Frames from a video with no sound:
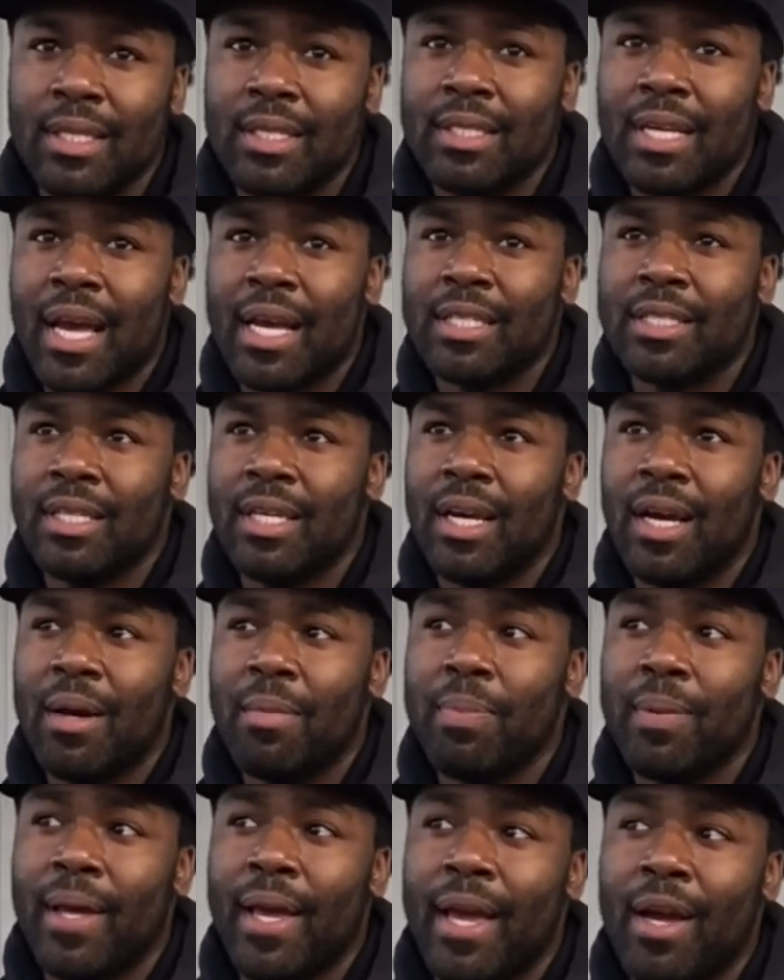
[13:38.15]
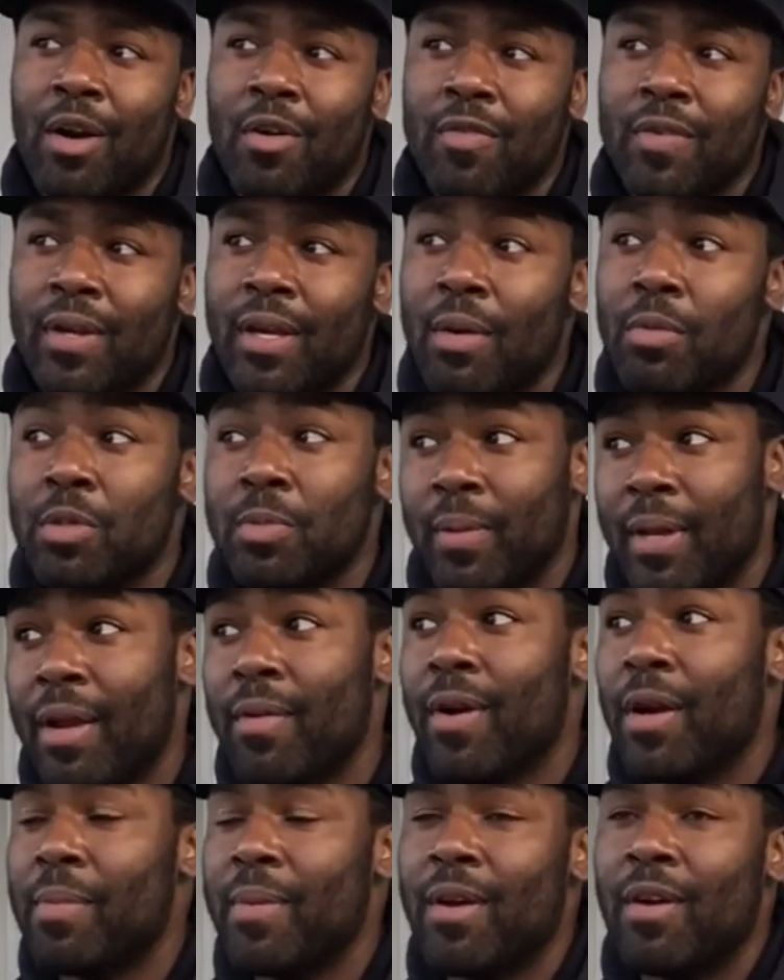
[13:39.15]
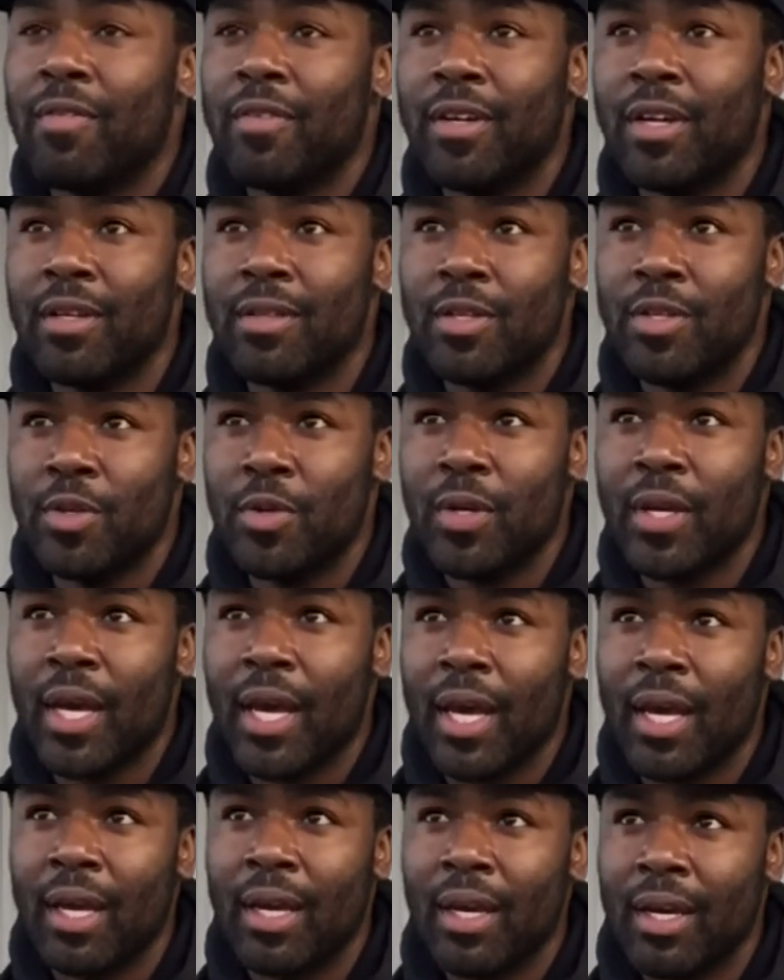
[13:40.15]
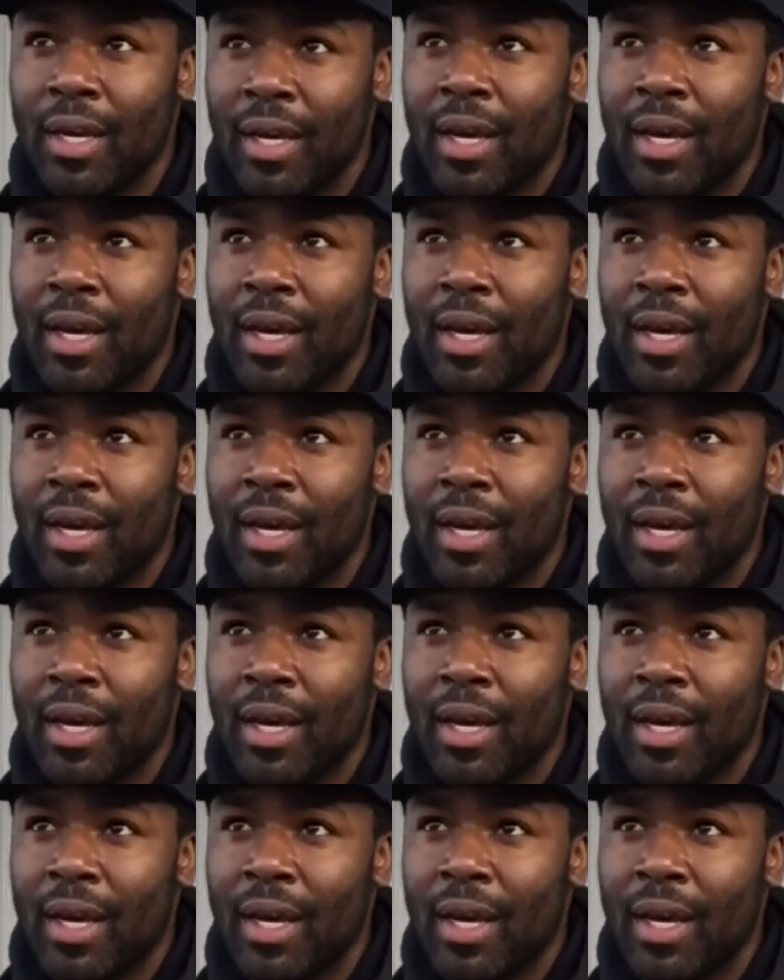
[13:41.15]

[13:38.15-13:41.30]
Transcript: He's actually he was playing rugby over here in the UK.